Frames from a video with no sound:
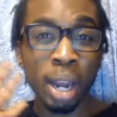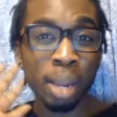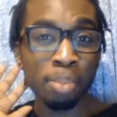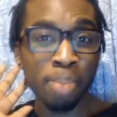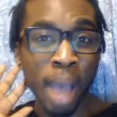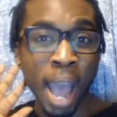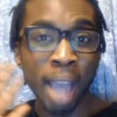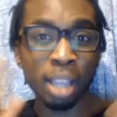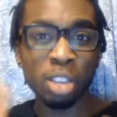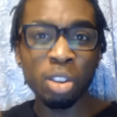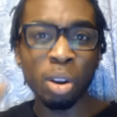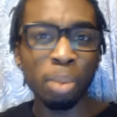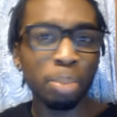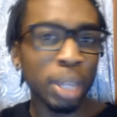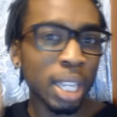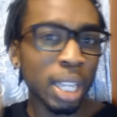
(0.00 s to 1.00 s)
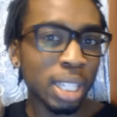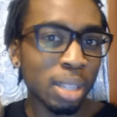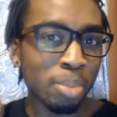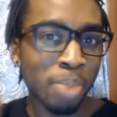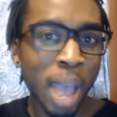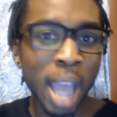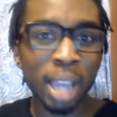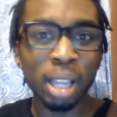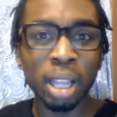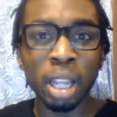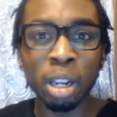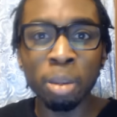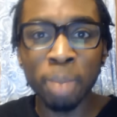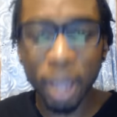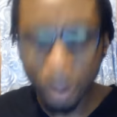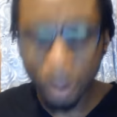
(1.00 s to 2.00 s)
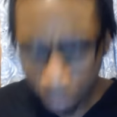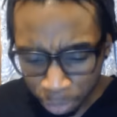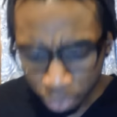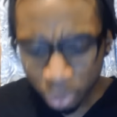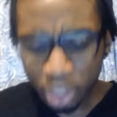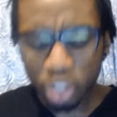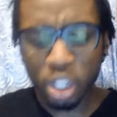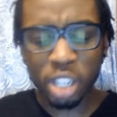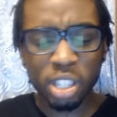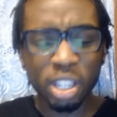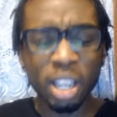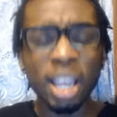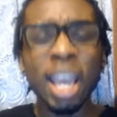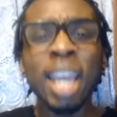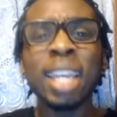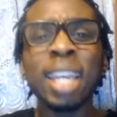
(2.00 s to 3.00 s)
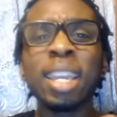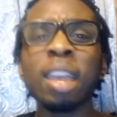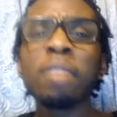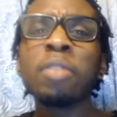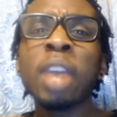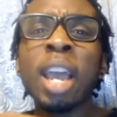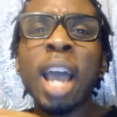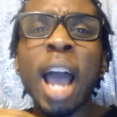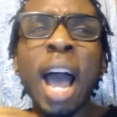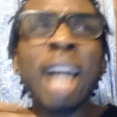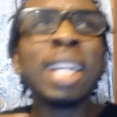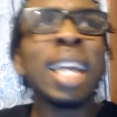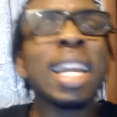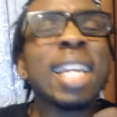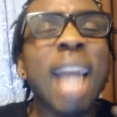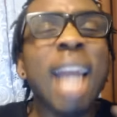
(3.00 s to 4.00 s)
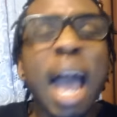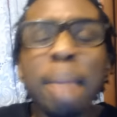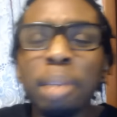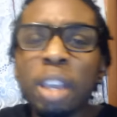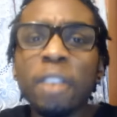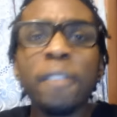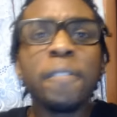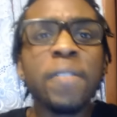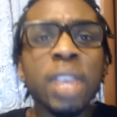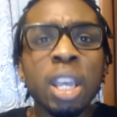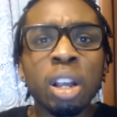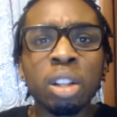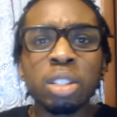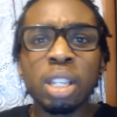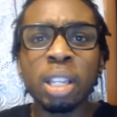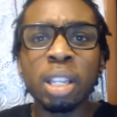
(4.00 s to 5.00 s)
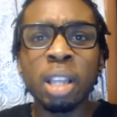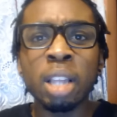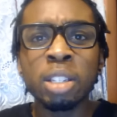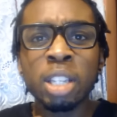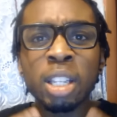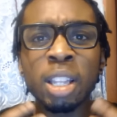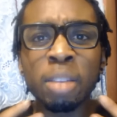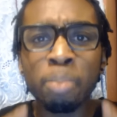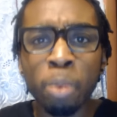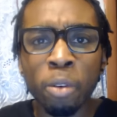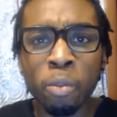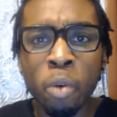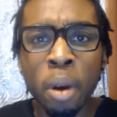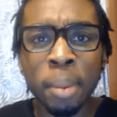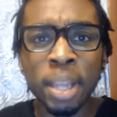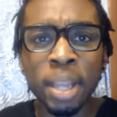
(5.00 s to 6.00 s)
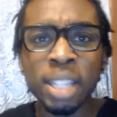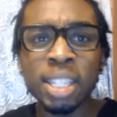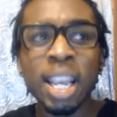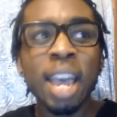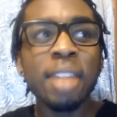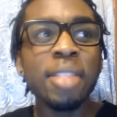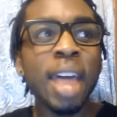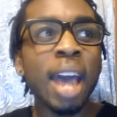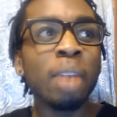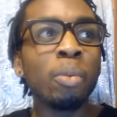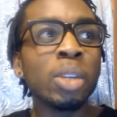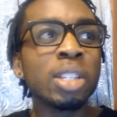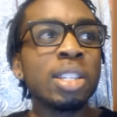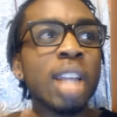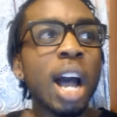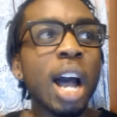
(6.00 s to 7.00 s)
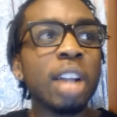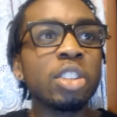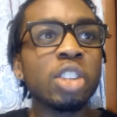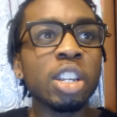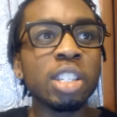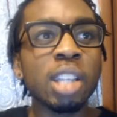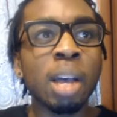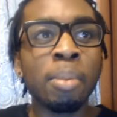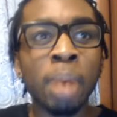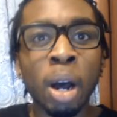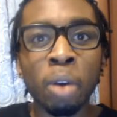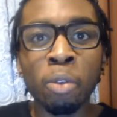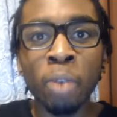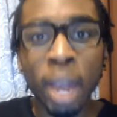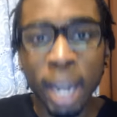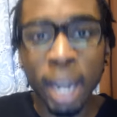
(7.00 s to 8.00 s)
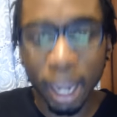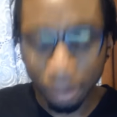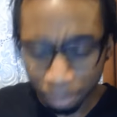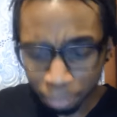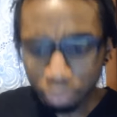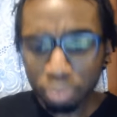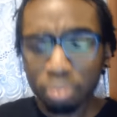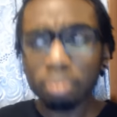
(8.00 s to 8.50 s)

brought it back, you know, placed it back a little bit, just to give a dynamic feel to the performance that was not just about running.